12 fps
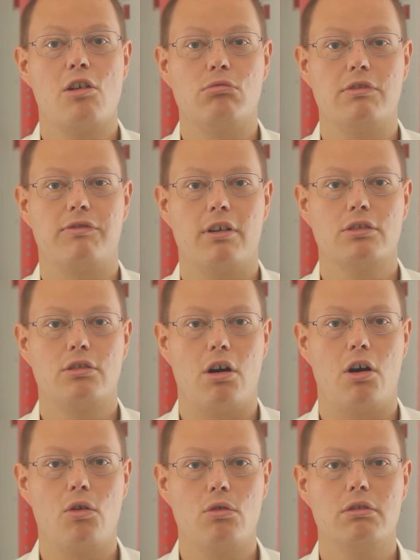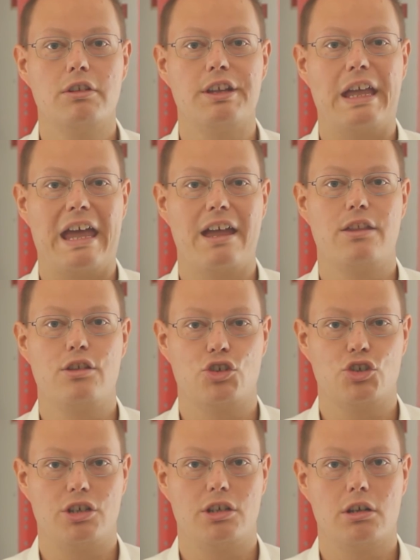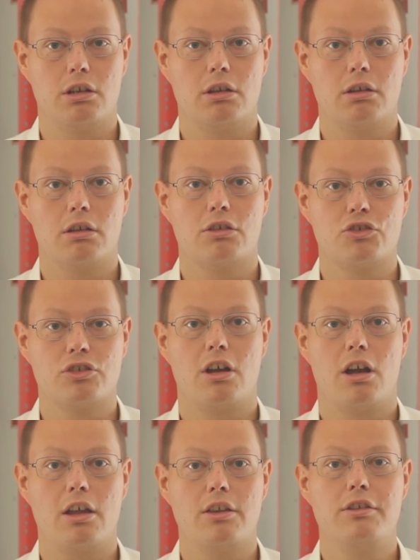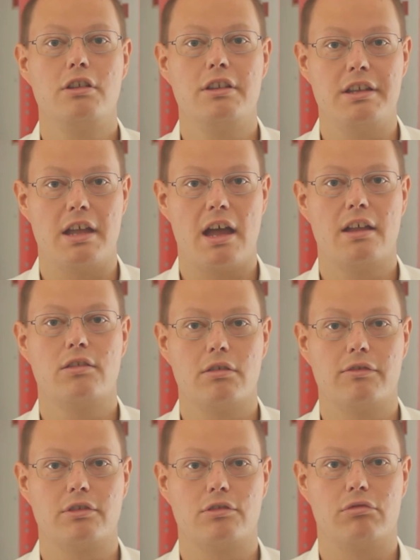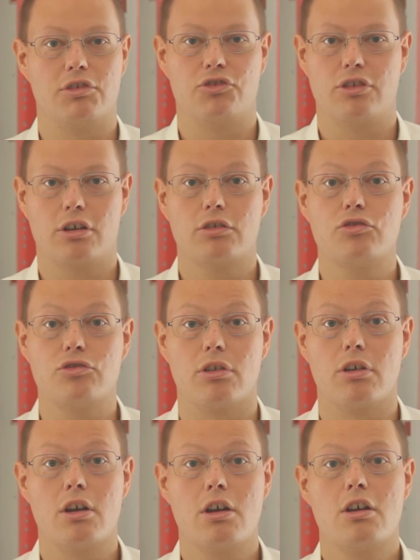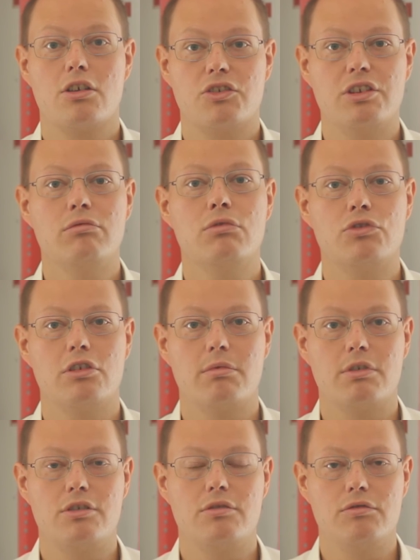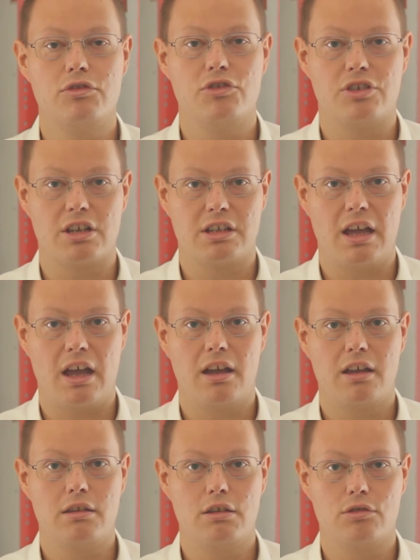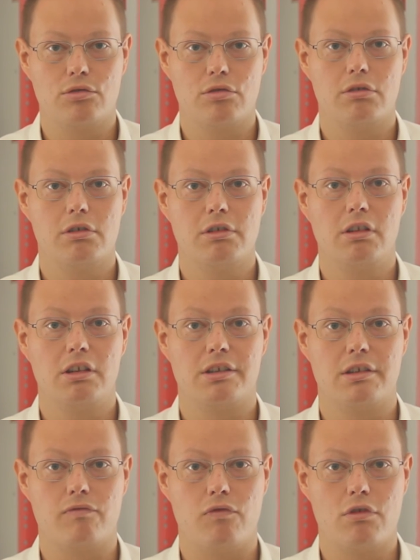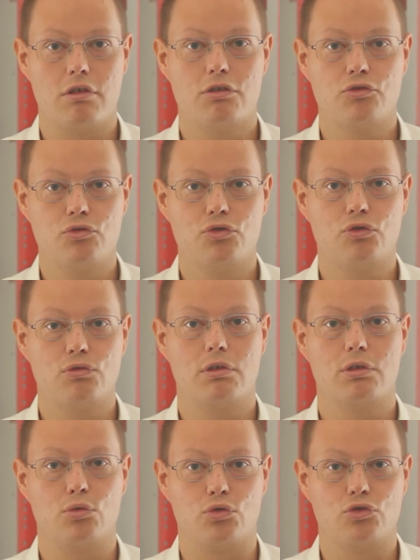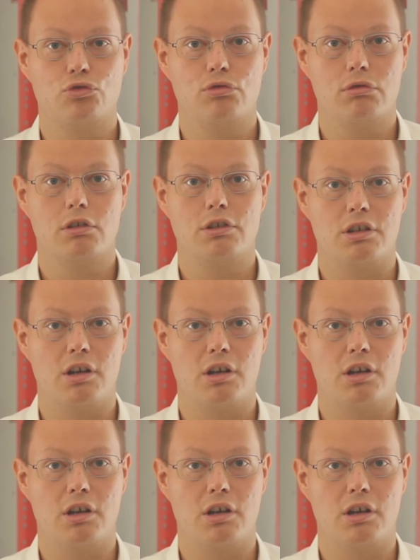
without holding any shared logs until the end of the transaction. SQL Server uses again internally the version store to store the